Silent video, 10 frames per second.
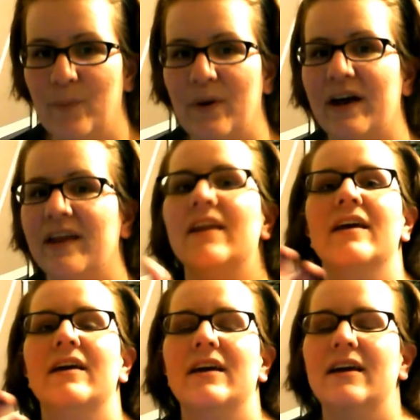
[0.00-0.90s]
But
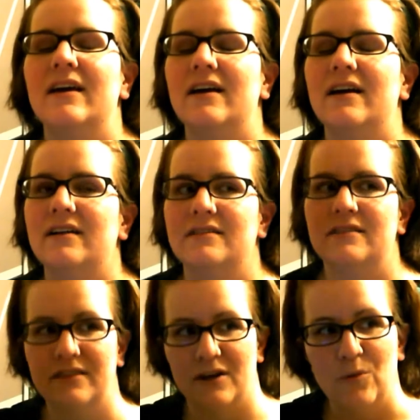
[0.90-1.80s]

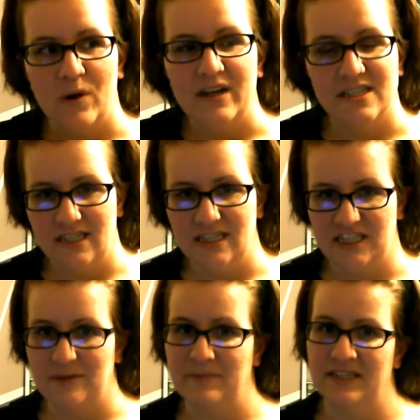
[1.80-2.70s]
there was
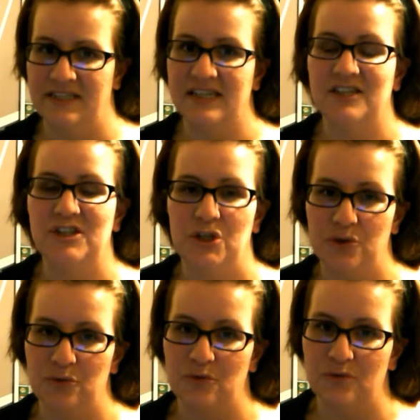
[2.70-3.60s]
legitimacy
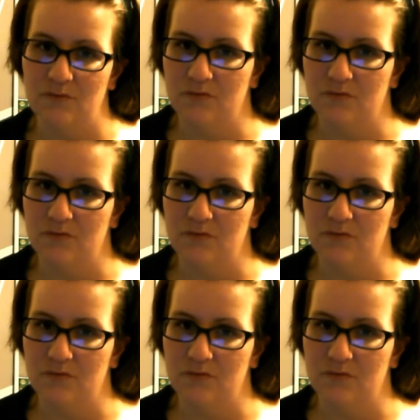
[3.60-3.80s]
to